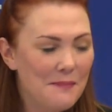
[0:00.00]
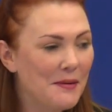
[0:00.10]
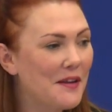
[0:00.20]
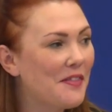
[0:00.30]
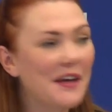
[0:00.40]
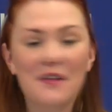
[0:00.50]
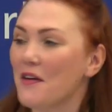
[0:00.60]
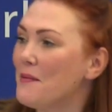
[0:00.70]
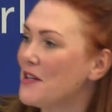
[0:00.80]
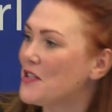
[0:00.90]
But thank you
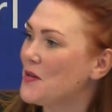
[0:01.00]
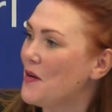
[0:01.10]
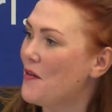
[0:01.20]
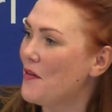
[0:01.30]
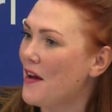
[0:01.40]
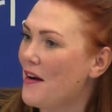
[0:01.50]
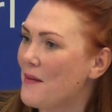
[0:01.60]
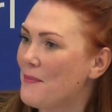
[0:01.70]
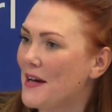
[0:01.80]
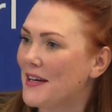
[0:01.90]
very much to all
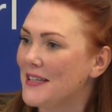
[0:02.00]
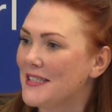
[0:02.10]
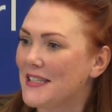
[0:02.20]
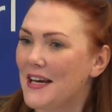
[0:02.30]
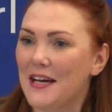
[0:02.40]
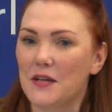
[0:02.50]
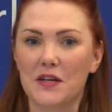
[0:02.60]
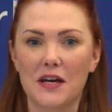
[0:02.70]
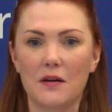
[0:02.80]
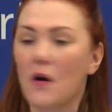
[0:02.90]
our panelists,
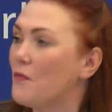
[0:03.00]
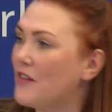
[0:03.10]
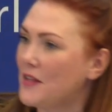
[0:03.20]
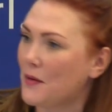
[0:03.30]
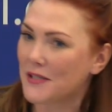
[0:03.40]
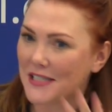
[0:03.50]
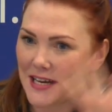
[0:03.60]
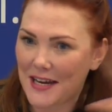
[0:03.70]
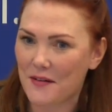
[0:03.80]
and hopefully they will stay